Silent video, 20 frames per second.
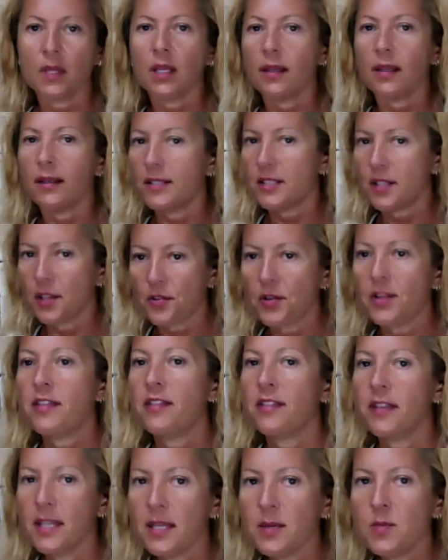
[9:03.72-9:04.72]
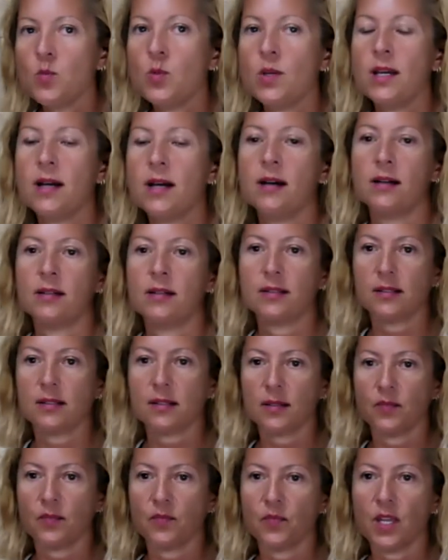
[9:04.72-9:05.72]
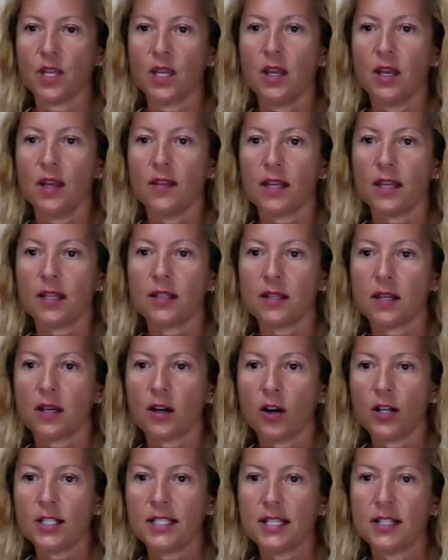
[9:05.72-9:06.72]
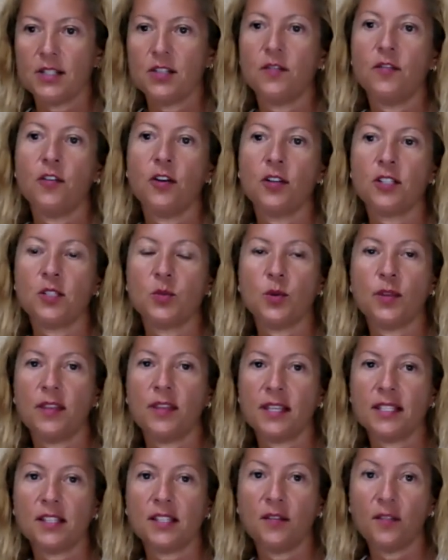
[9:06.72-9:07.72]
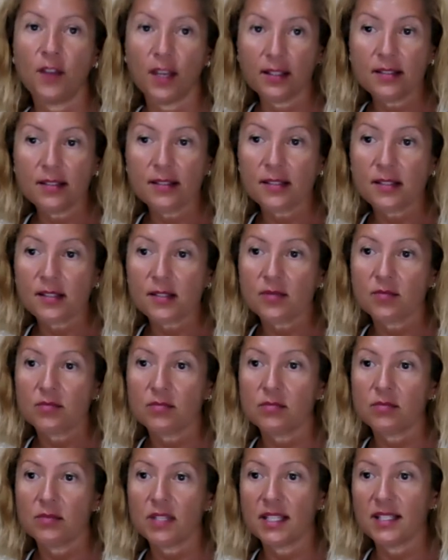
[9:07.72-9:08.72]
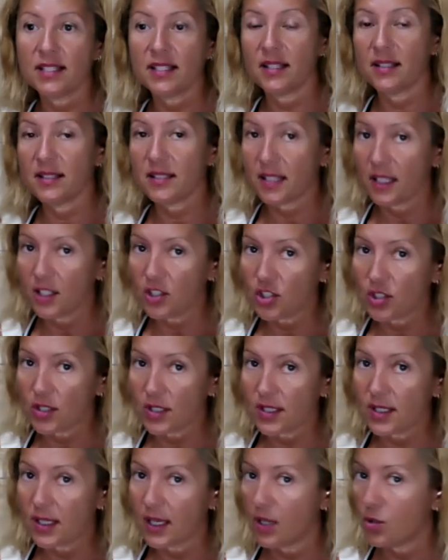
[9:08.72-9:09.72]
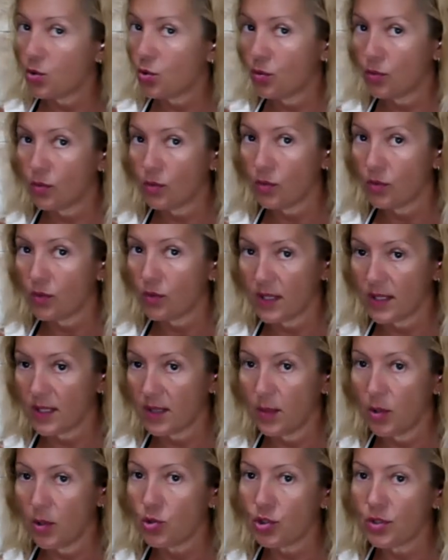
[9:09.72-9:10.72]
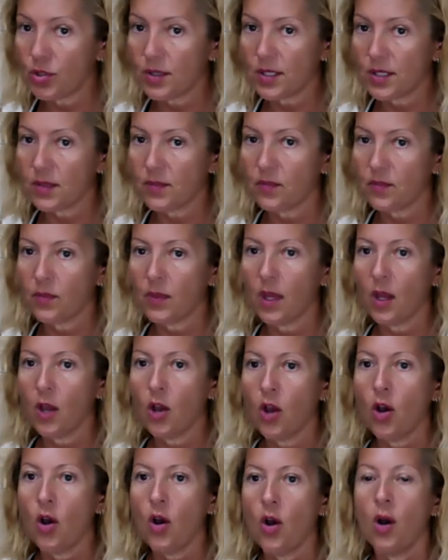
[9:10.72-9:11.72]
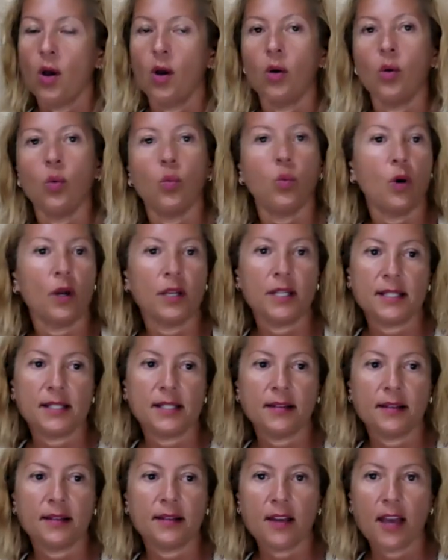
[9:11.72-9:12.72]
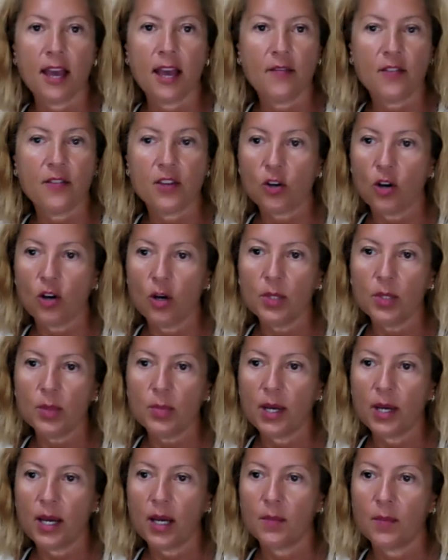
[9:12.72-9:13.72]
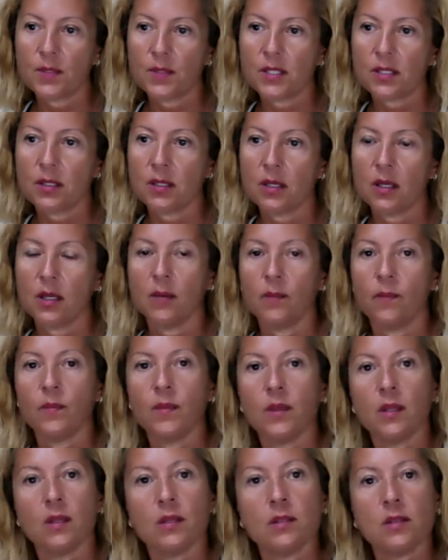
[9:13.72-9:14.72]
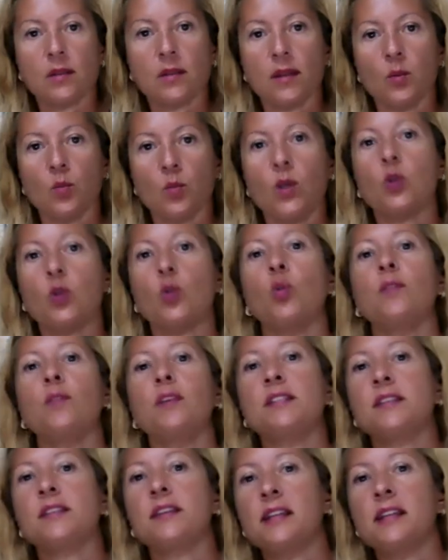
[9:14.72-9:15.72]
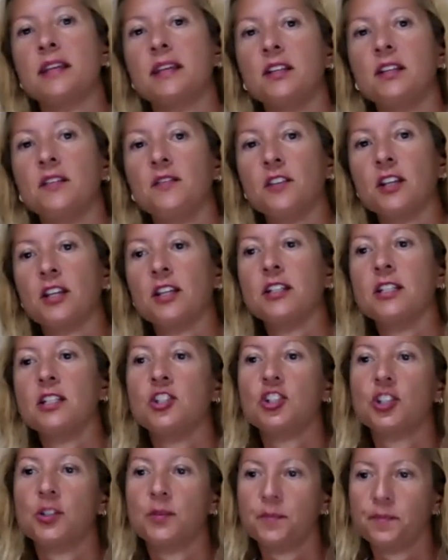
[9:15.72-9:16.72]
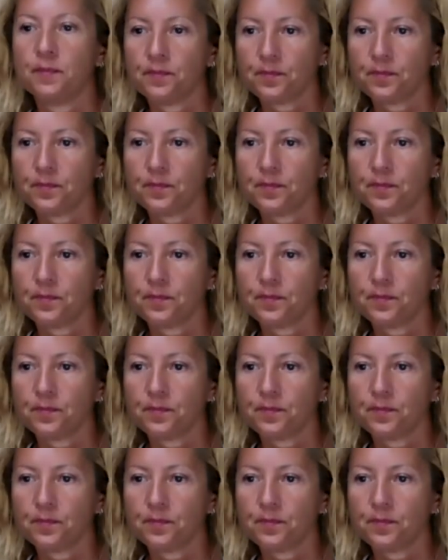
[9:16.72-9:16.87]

Is there a theme, we ask, that identifies with these events, these sensations, and or these emotions? What is it that they have in common, perhaps? So then we call this the negative cognition.